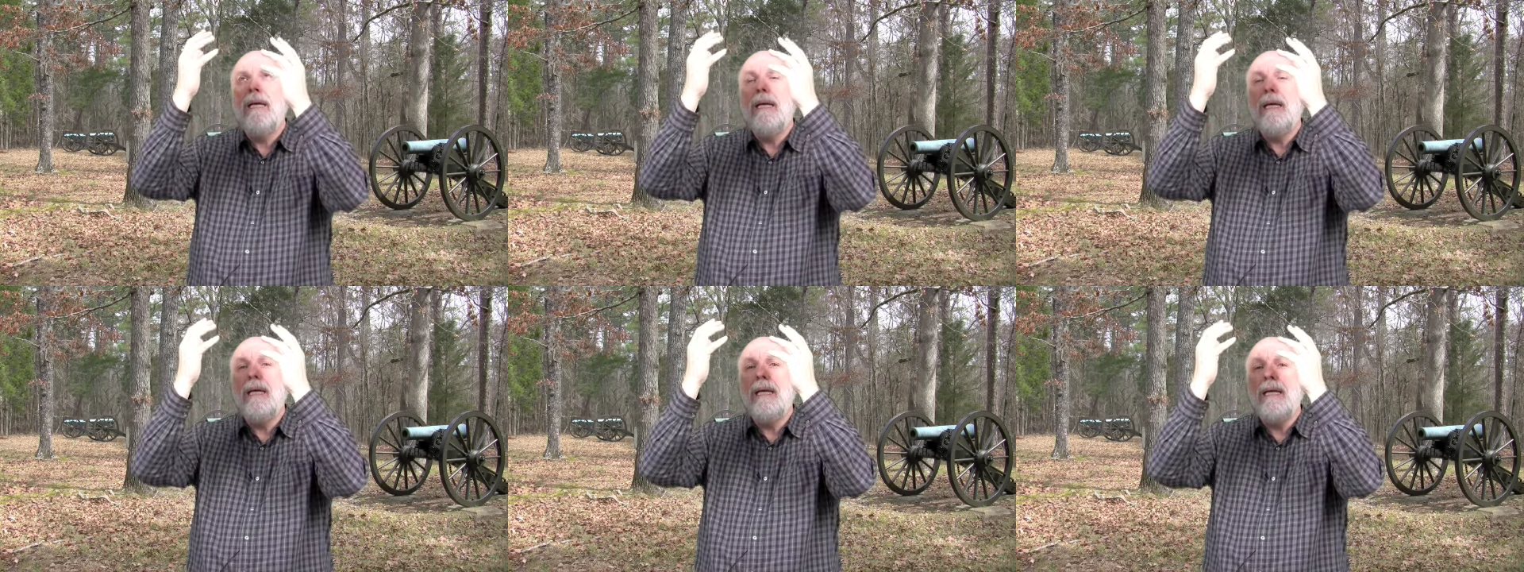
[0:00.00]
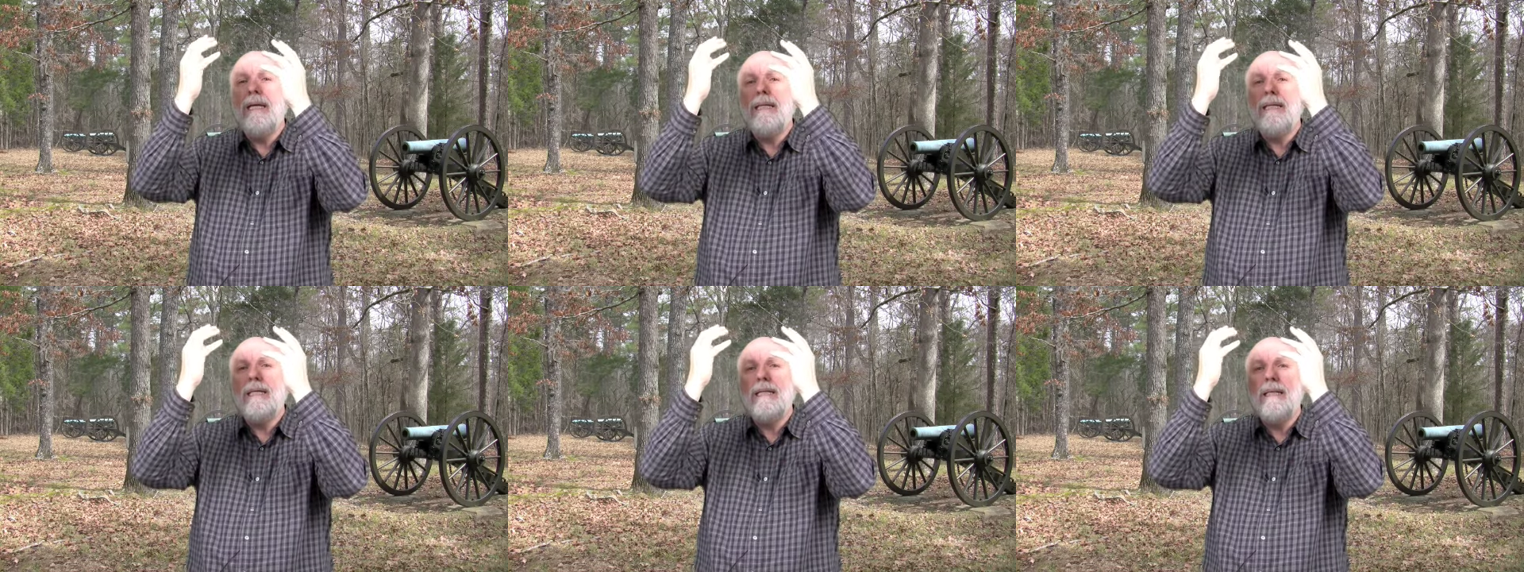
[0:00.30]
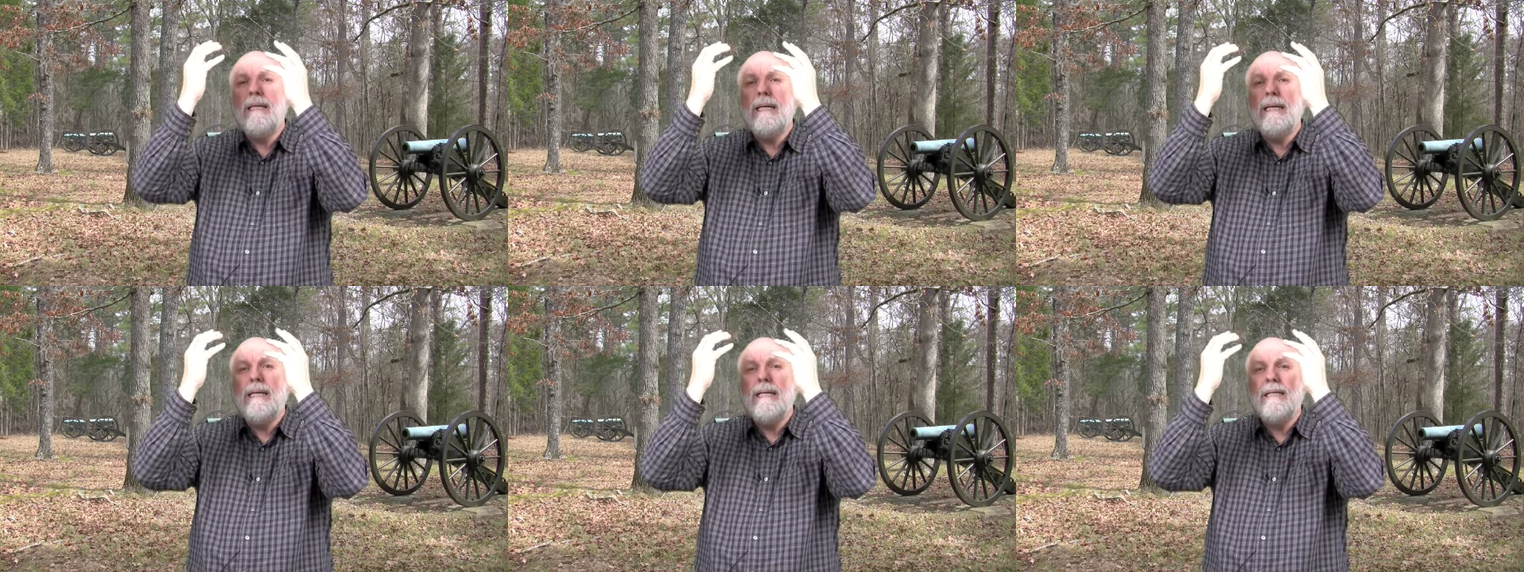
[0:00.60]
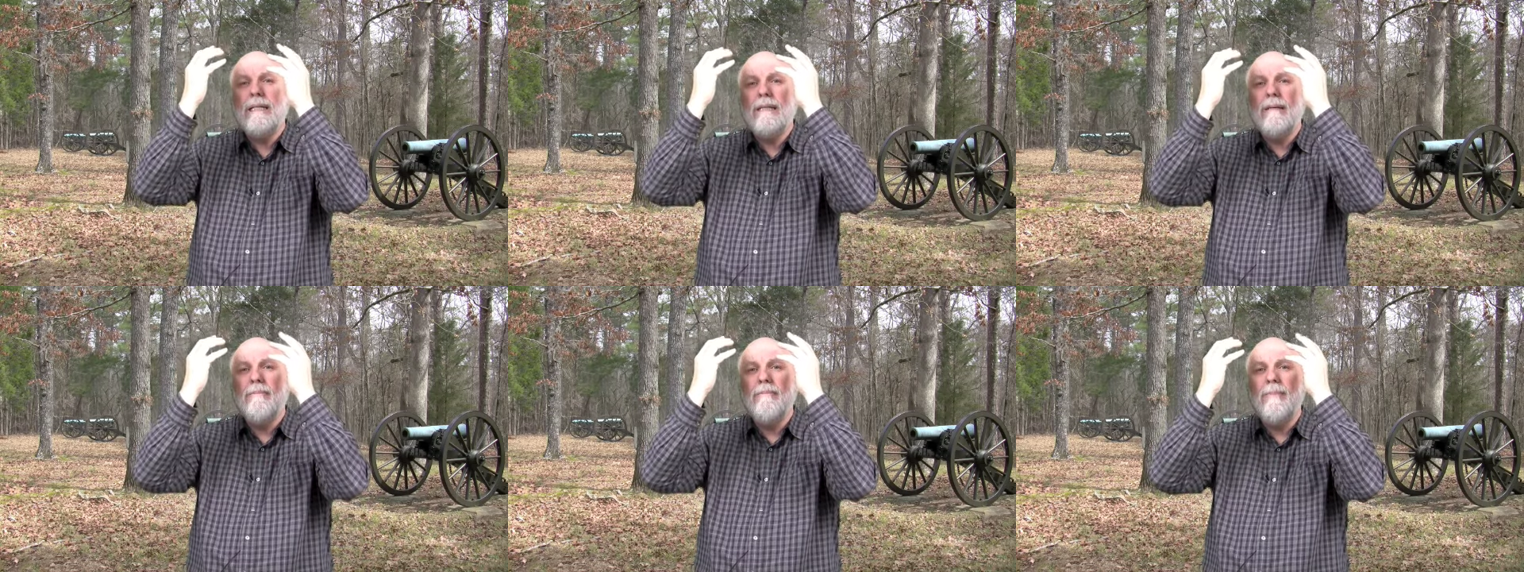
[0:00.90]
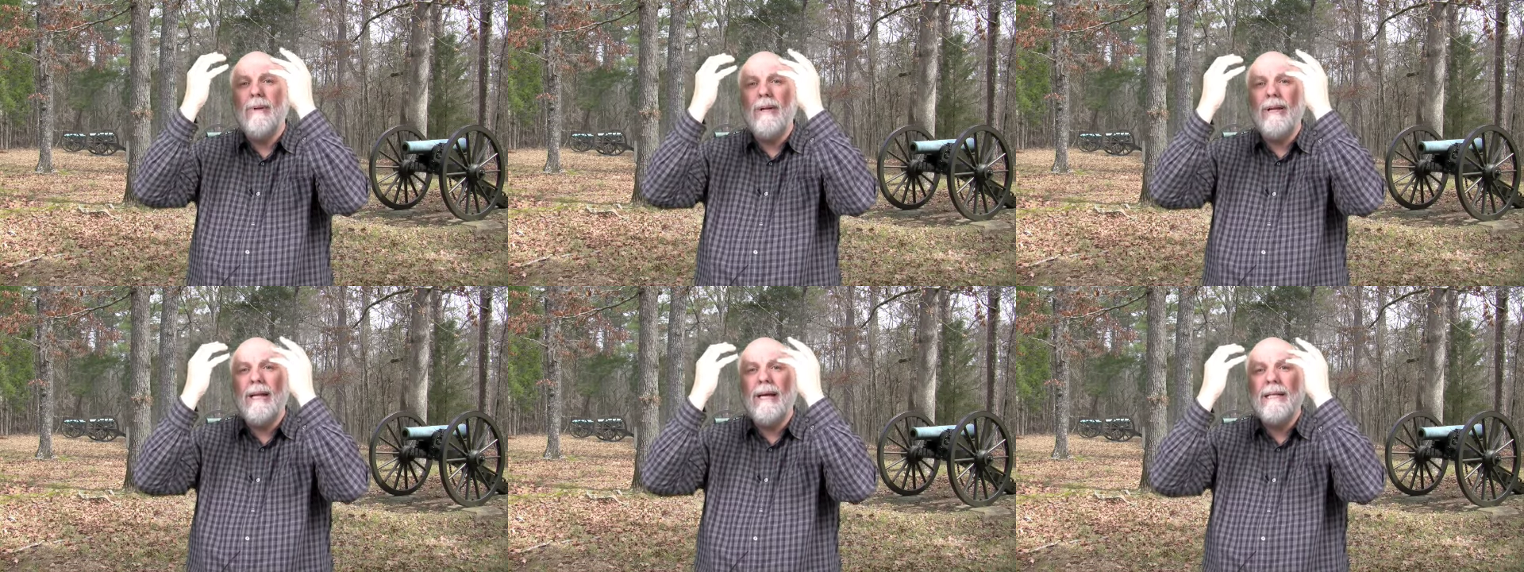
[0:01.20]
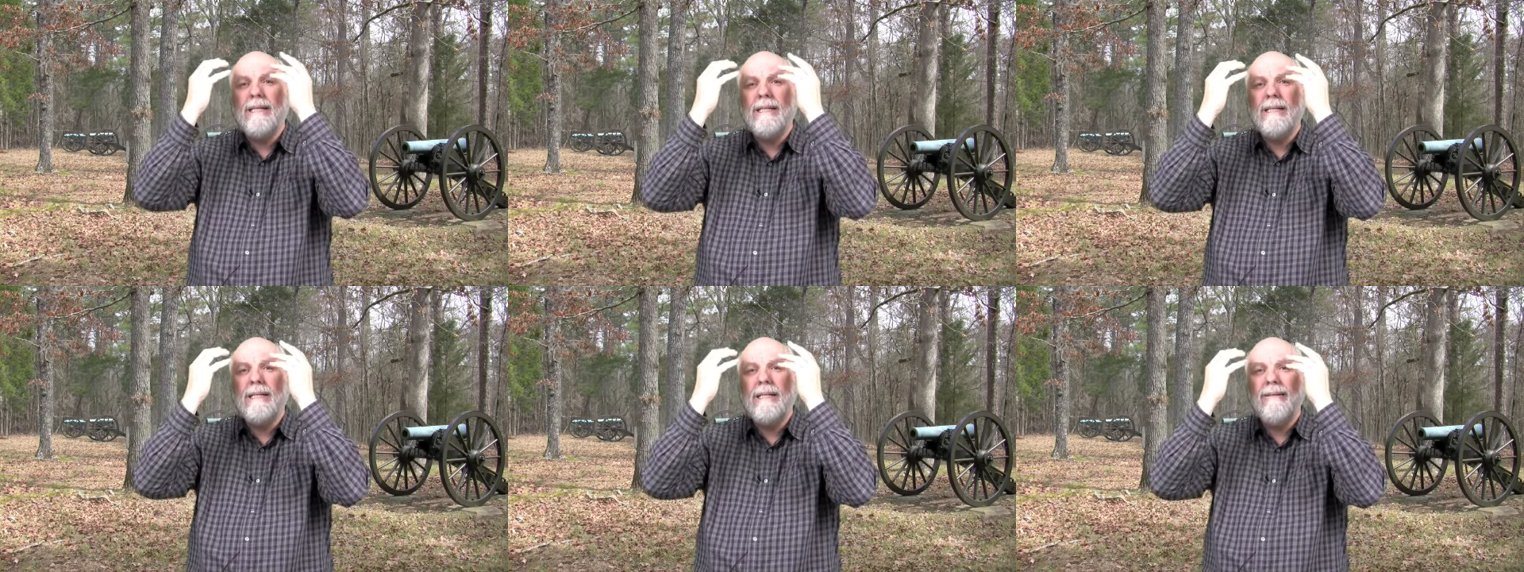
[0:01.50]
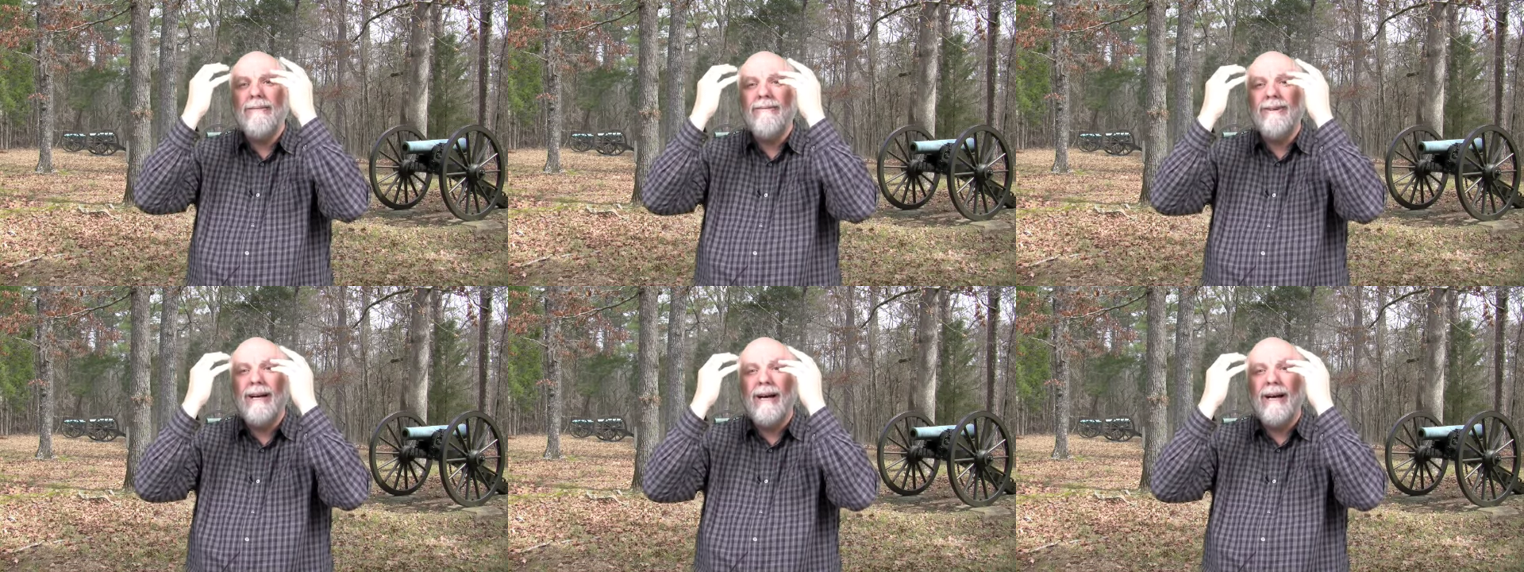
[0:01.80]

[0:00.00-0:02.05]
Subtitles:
He sees the blessing of